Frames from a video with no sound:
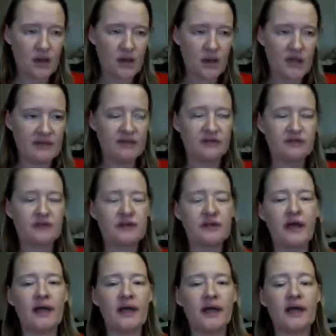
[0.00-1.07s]
If you feel
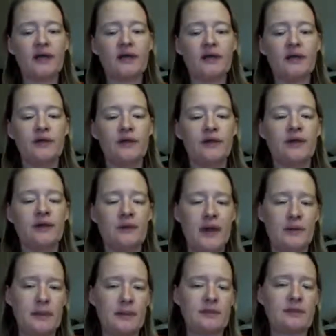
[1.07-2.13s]
like you're
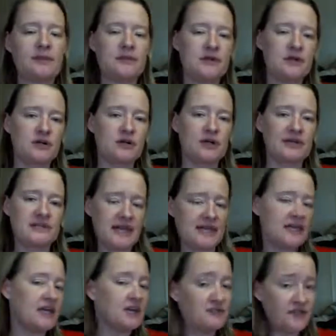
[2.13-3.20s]
around people that are like
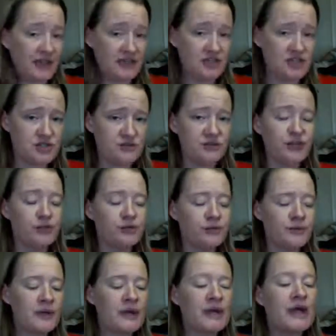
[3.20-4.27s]
taking advantage of you,
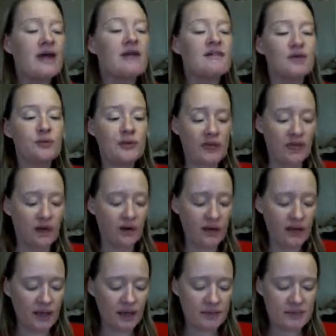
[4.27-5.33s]
and you
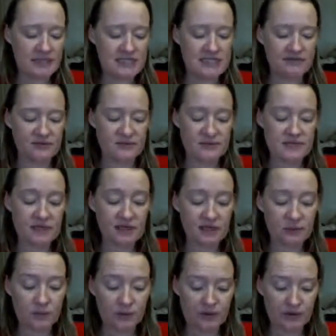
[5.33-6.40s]
carry a piece of
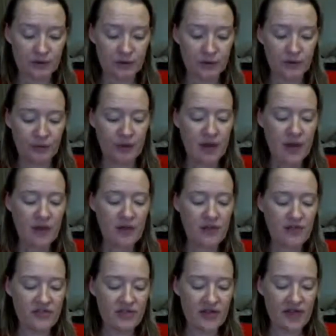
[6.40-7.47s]
obsidian with you,
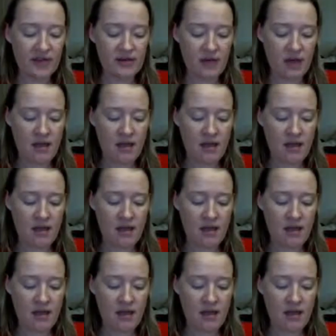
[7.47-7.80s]
then